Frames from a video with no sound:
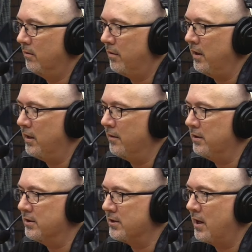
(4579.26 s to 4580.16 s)
think of
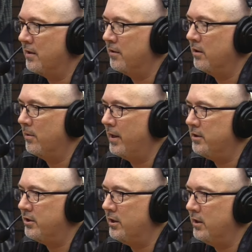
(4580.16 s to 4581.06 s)
the design of the
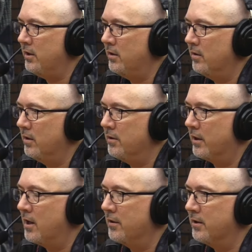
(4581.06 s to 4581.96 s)
UHD in the
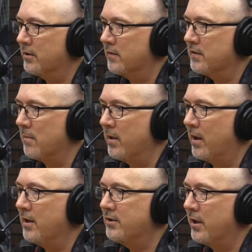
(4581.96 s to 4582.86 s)
context of
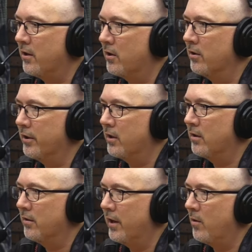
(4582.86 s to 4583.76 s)
something I said
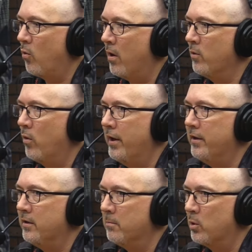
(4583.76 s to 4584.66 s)
earlier that one way
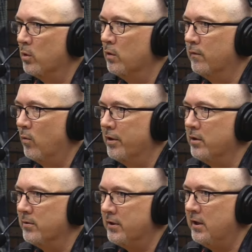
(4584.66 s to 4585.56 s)
to improve what
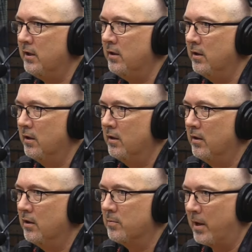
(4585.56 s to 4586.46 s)
you see
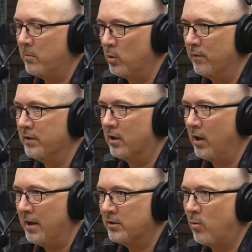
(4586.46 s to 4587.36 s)
is by improving the
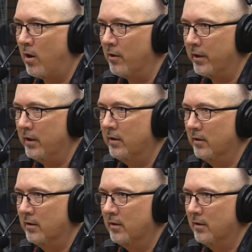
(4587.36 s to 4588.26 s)
glass quality.
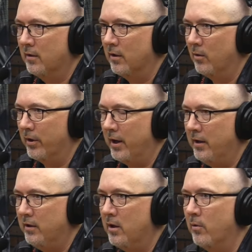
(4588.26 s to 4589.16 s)
Mm-hmm.
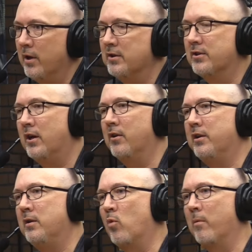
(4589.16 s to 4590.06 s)
Okay, you don't
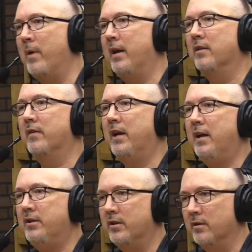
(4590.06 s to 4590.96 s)
necessarily need more
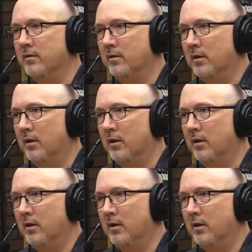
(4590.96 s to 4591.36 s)
magnification.